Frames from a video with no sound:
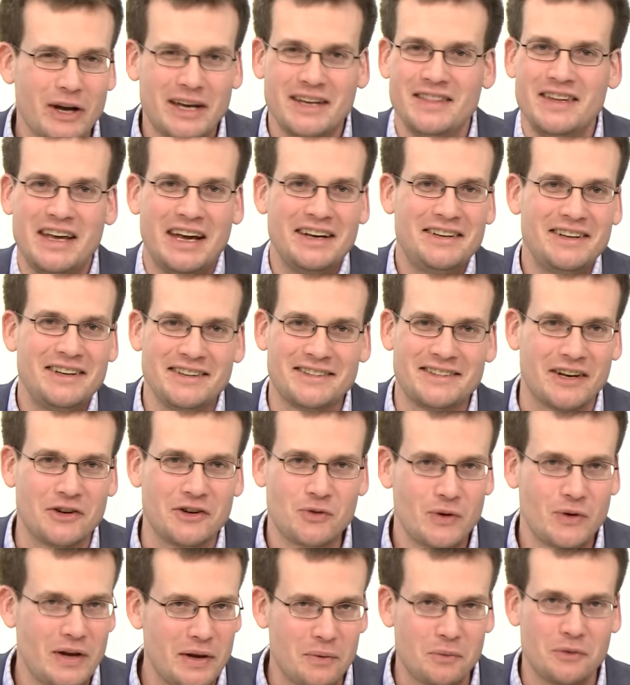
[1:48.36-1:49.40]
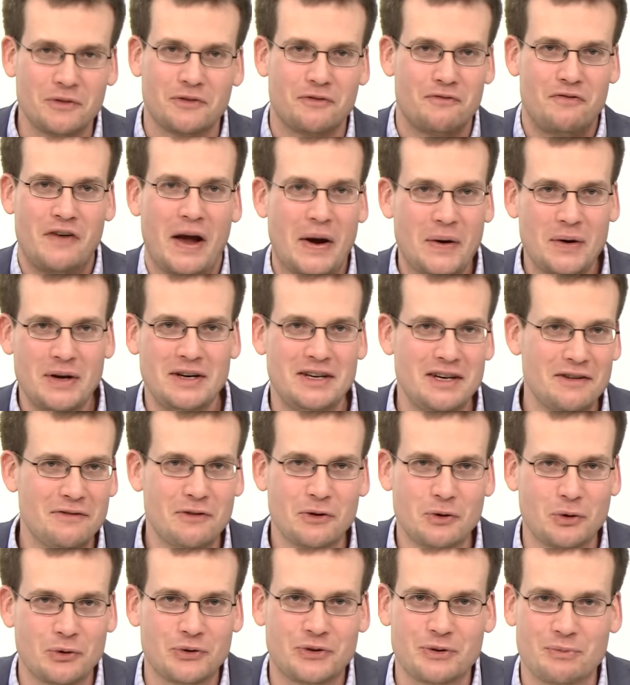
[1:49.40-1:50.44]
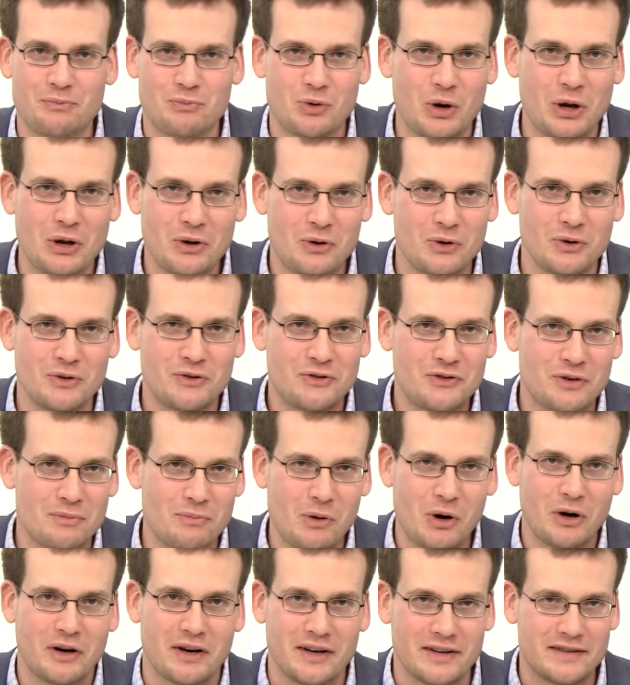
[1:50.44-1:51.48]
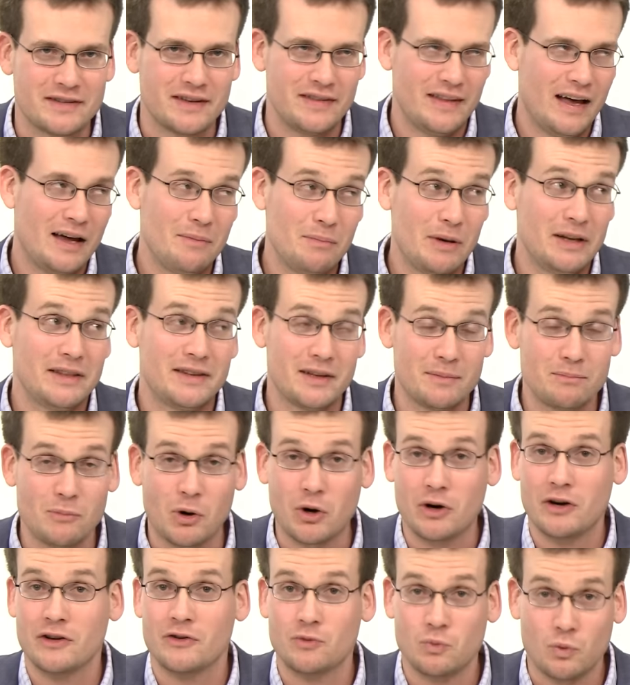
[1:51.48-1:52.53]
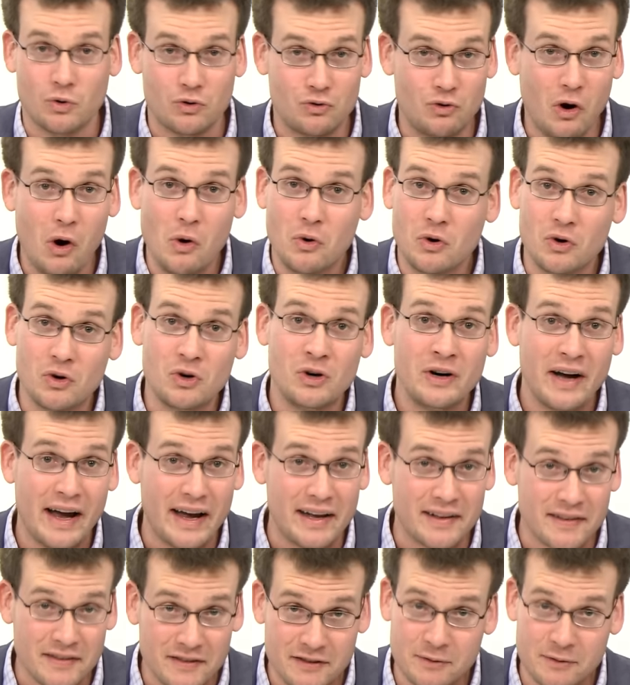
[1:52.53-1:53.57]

Like in the 18th century, it was very difficult to bring goods to markets, and that meant that markets were local and